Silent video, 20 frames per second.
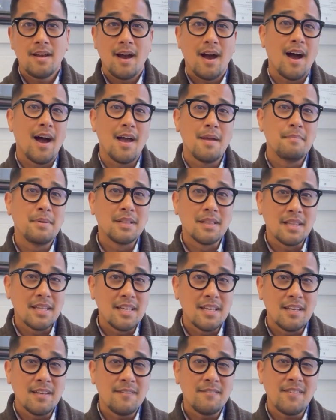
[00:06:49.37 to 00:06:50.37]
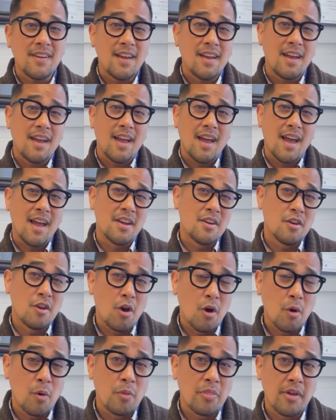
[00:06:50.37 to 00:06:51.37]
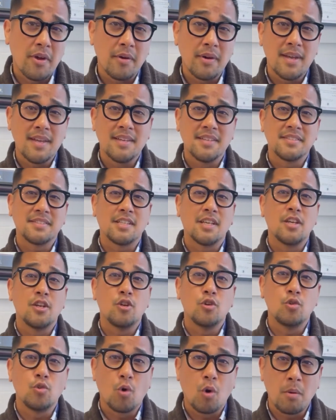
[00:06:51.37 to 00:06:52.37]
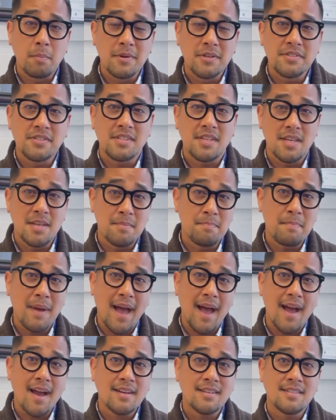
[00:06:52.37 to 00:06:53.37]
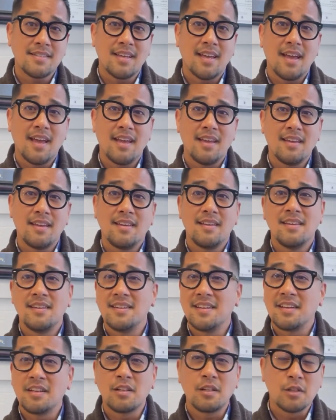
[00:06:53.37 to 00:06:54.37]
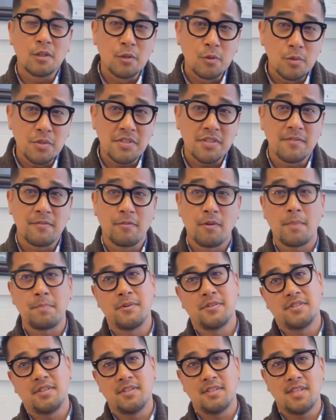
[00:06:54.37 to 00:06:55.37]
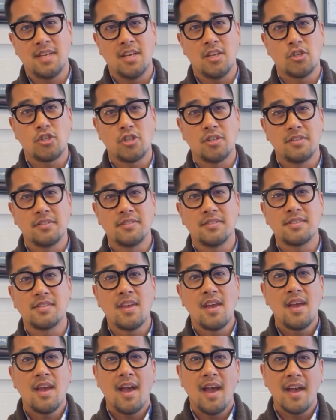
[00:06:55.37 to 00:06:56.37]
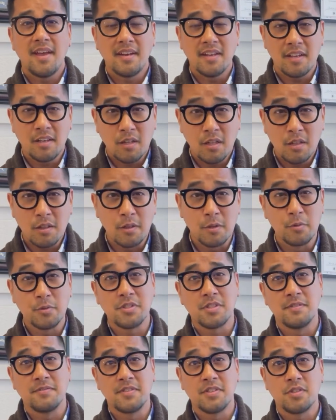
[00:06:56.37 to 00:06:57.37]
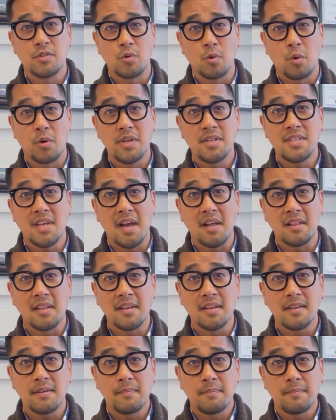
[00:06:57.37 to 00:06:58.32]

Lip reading: I believe and know there is enormous impact in inclusive representations and inclusive storytelling.